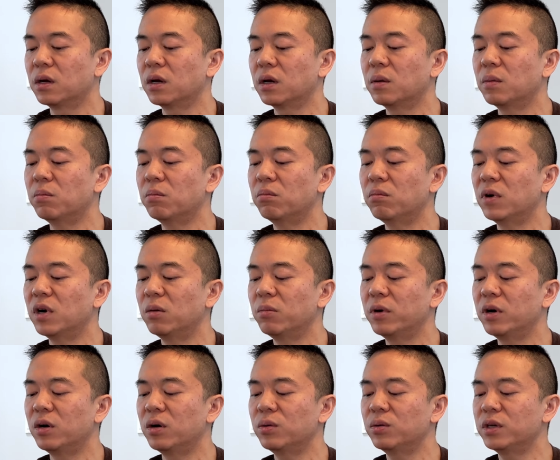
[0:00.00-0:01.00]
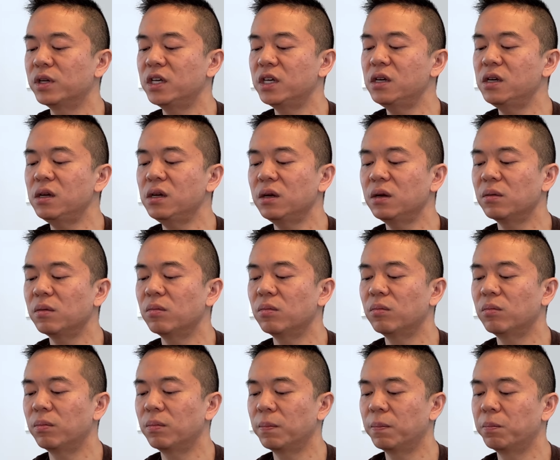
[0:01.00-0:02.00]
Mama Odie,
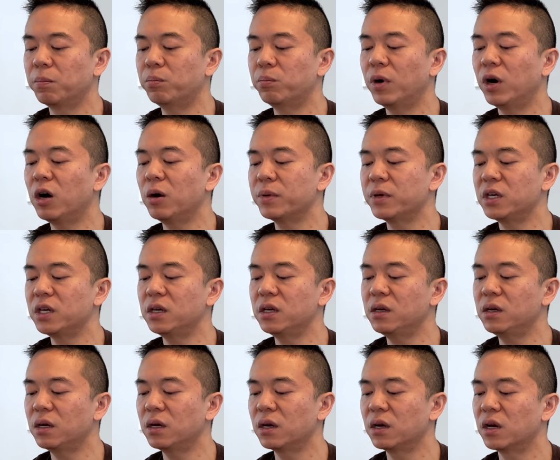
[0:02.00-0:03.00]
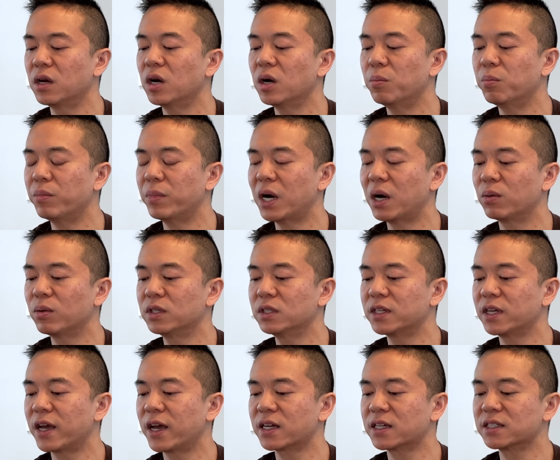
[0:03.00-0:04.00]
Bobby,
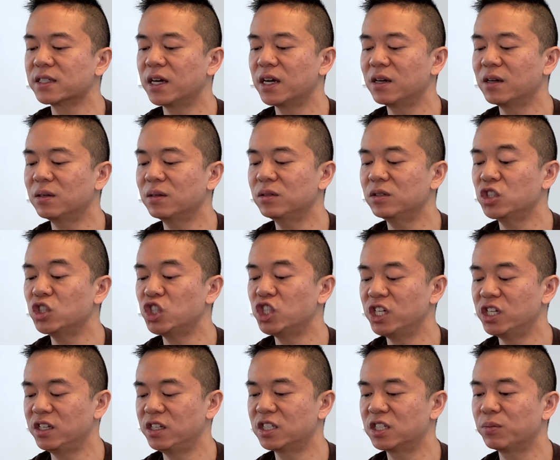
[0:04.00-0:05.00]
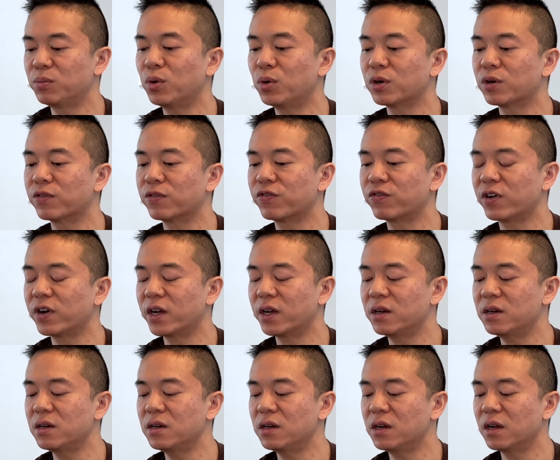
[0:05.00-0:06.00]
Maui's Exile, Genie Supportive
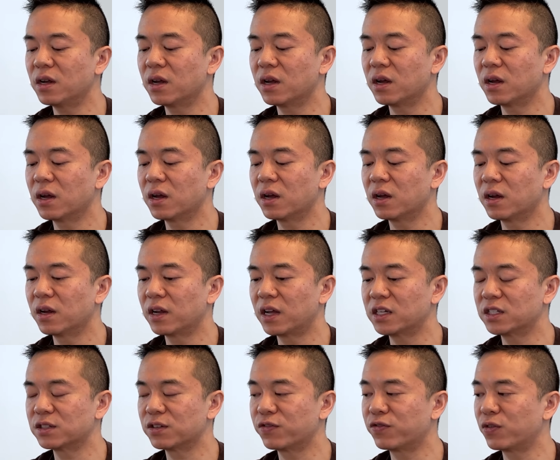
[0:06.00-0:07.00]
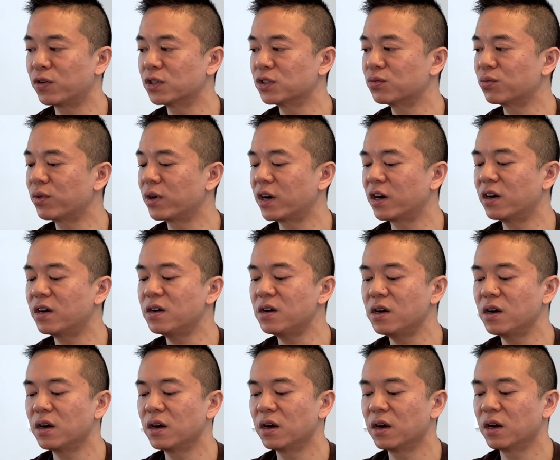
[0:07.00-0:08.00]
Friend. That's the first rare.
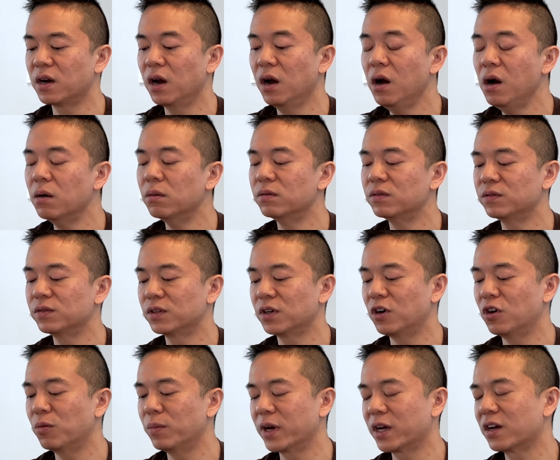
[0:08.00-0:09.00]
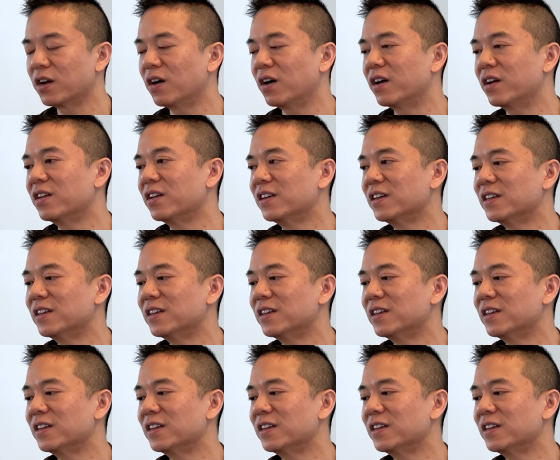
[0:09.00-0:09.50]
Oh my god.